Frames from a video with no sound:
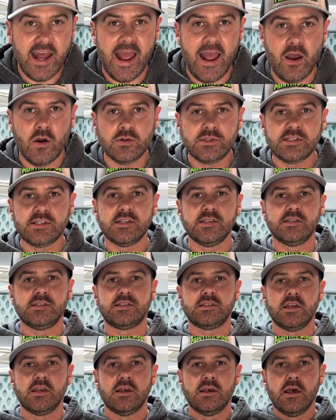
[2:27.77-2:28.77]

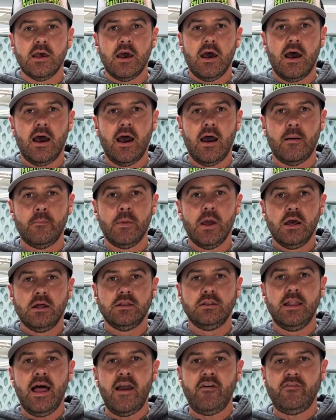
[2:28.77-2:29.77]
ounces
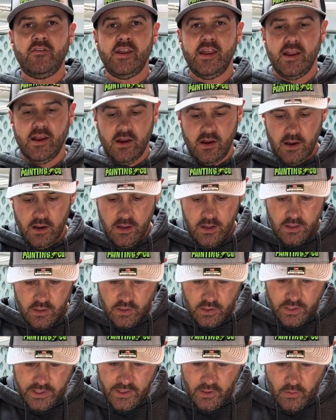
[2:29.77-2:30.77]
left here,
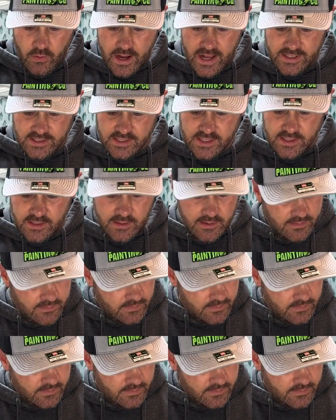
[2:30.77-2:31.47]
clear resin